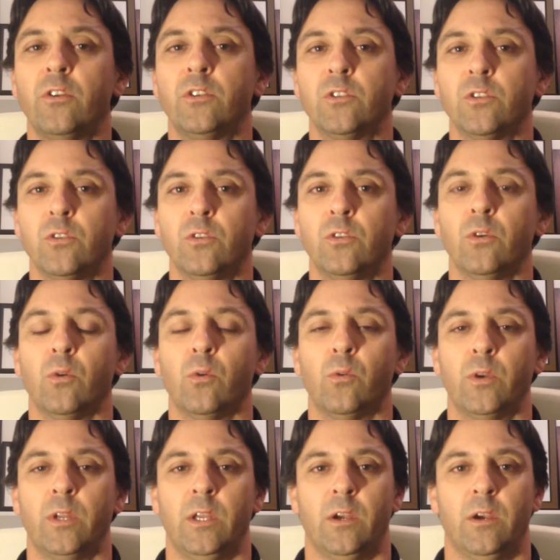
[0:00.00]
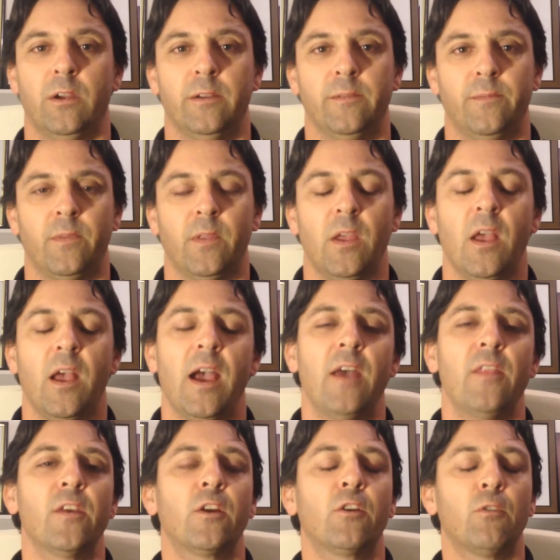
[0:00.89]
do audio.
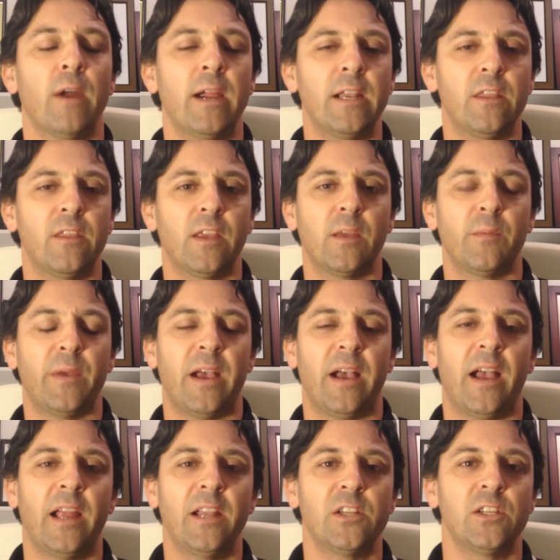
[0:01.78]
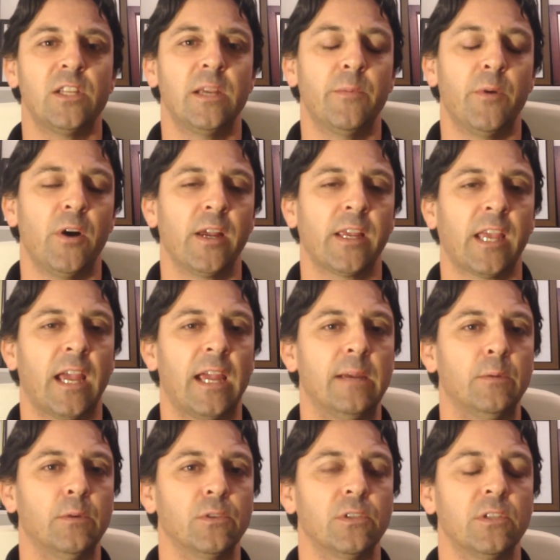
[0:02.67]
And the great thing about HDMI
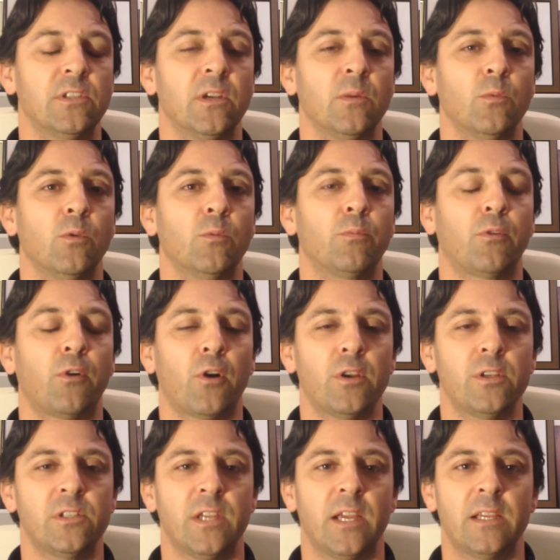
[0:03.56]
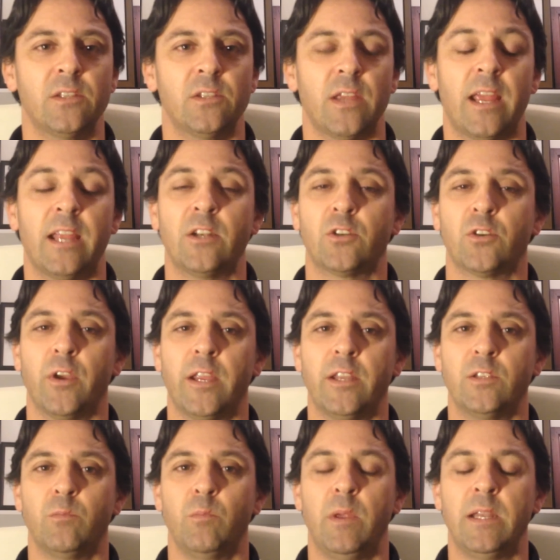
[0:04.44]
cables is it will process and
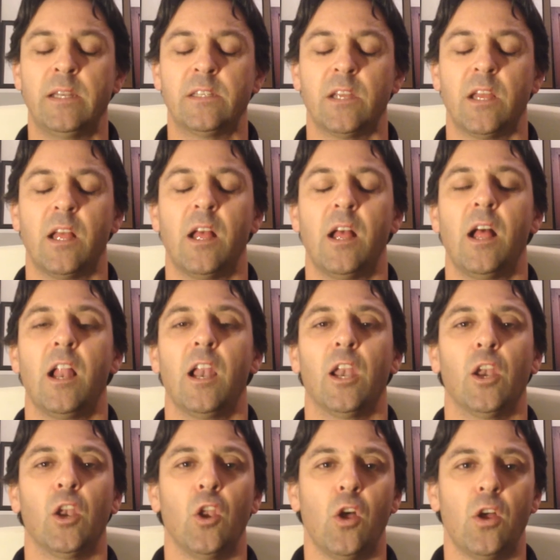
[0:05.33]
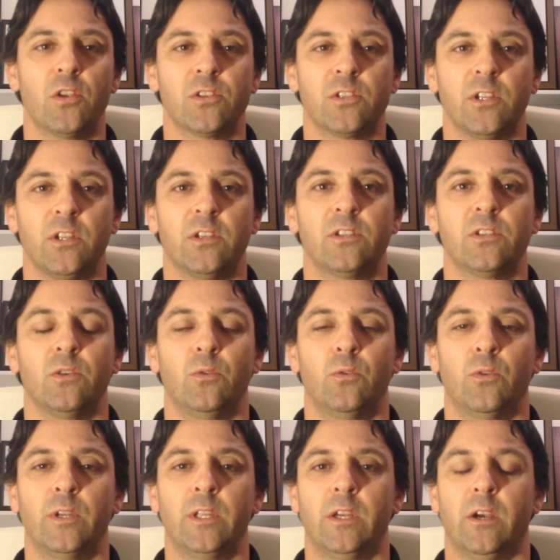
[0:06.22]
transmit lossless
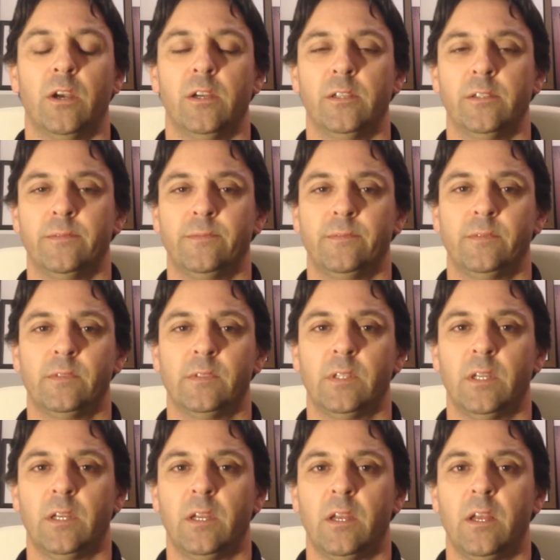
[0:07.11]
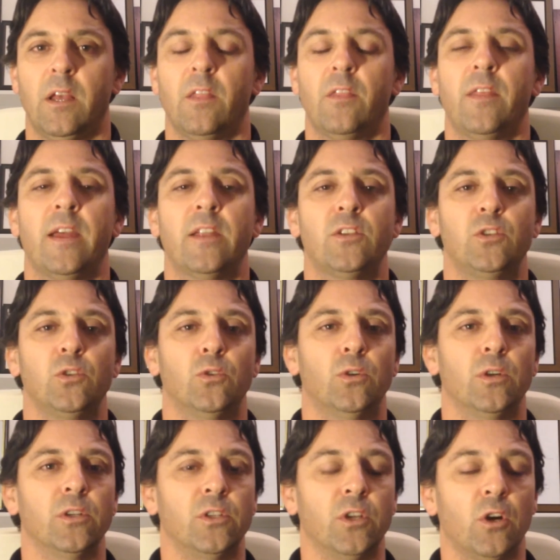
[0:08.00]
audio. That's
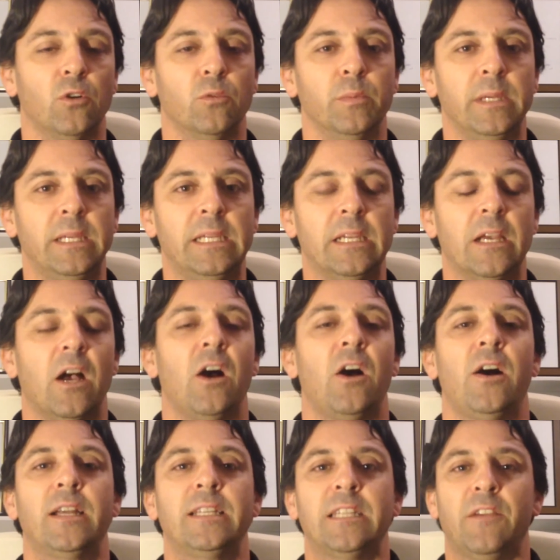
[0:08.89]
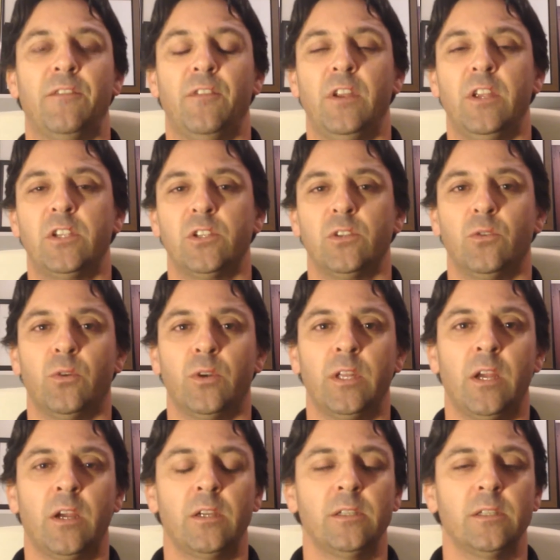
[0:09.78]
your Dolby high definition
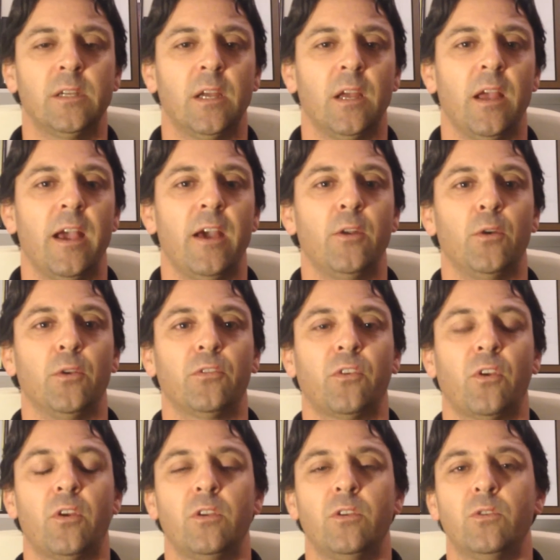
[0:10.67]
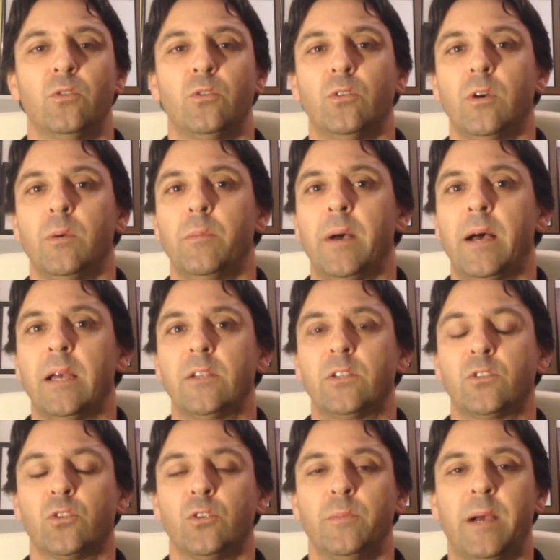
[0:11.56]
audio and also your
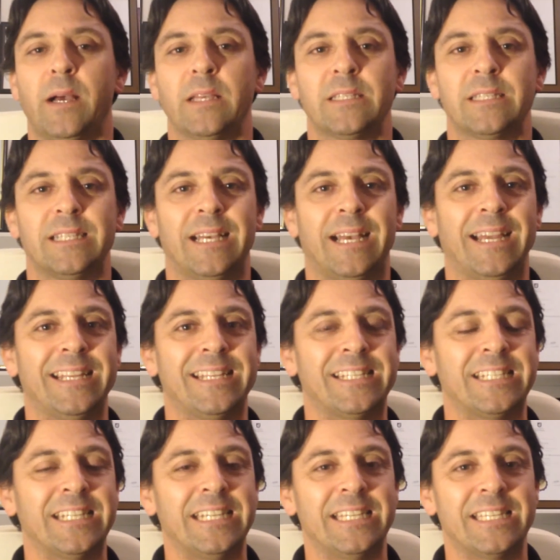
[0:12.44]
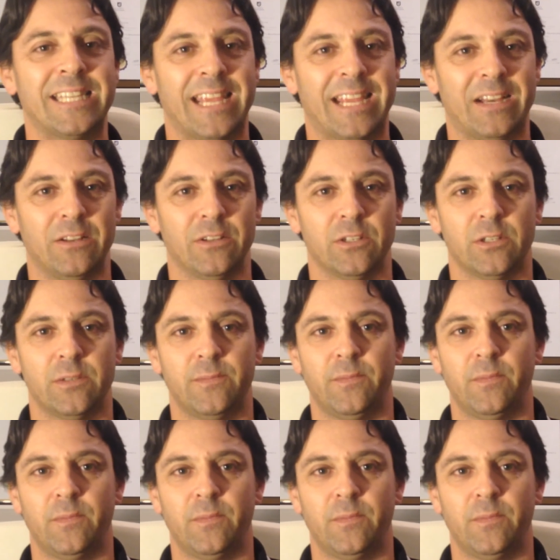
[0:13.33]
TrueMaster HD sound.